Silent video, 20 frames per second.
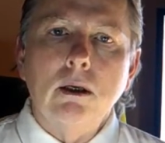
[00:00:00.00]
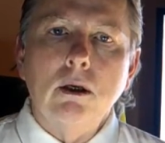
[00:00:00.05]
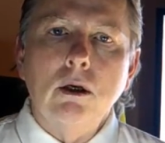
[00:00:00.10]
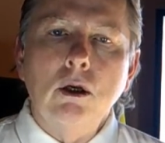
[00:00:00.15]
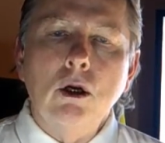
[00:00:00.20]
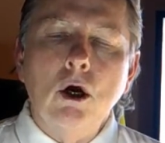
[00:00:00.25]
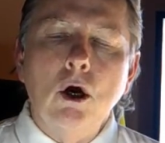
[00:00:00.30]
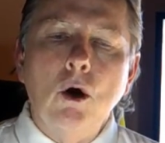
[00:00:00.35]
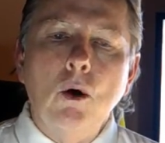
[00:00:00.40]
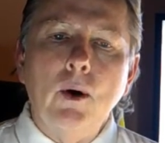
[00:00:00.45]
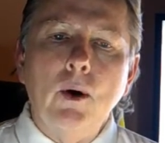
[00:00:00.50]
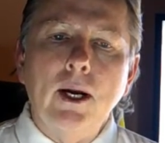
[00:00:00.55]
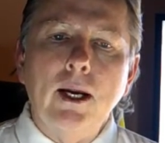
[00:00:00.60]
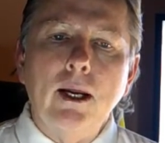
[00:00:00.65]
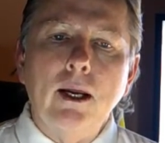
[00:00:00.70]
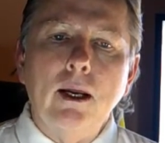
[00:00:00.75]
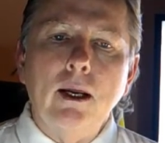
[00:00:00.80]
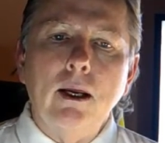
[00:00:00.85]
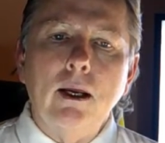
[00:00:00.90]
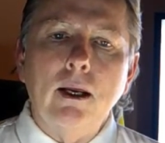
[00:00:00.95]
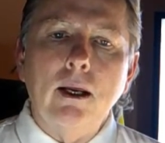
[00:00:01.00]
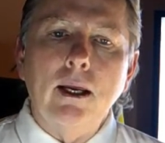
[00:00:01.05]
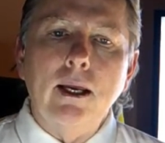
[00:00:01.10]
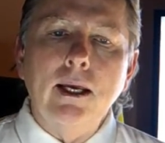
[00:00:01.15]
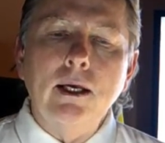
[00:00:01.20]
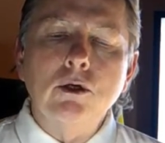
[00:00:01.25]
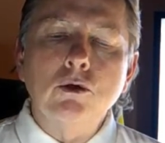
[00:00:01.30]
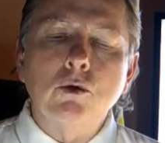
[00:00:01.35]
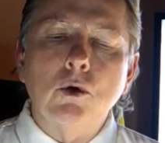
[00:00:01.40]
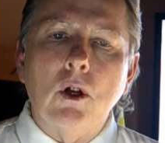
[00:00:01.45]
You know,
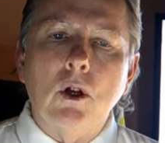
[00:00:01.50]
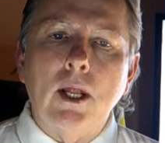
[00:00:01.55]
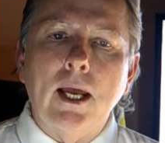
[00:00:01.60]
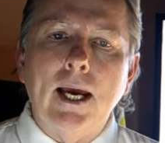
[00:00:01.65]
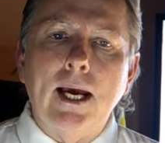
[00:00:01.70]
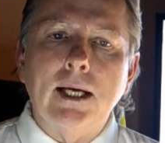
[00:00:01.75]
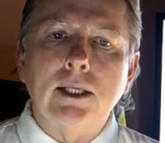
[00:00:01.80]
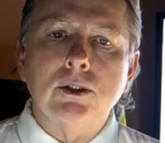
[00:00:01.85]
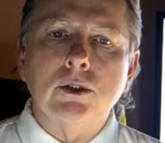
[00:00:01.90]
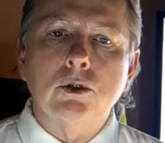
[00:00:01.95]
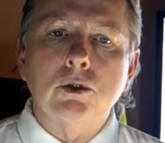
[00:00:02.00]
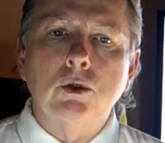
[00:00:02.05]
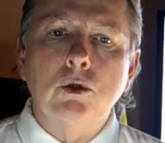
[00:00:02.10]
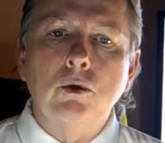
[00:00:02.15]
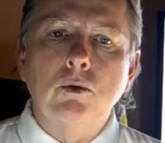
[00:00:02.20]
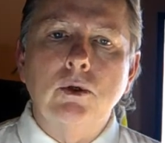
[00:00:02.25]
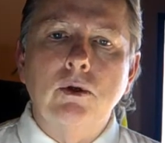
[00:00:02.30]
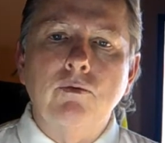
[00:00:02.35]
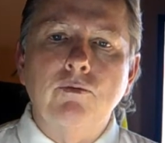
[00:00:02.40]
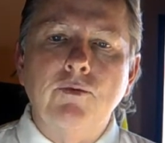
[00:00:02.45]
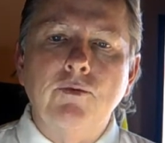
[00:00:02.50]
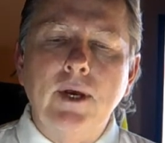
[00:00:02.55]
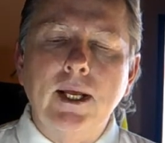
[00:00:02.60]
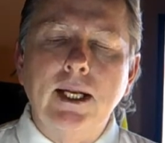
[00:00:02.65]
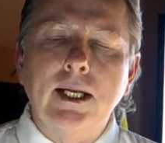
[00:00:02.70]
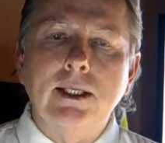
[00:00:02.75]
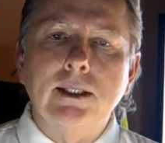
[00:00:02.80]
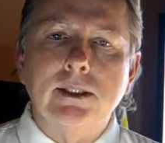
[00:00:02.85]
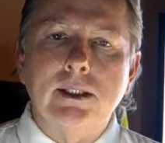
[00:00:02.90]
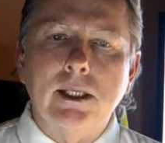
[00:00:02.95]
Israel has to
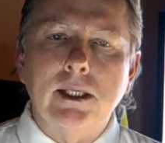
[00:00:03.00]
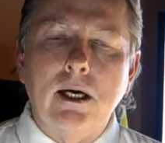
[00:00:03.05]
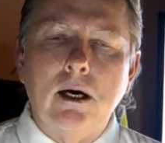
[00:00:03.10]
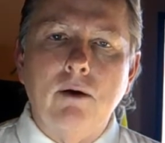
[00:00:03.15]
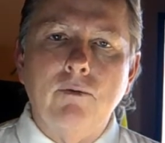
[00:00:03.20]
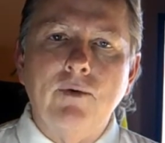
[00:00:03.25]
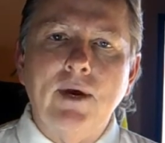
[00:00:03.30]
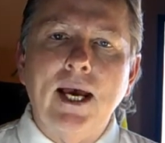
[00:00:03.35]
defend itself.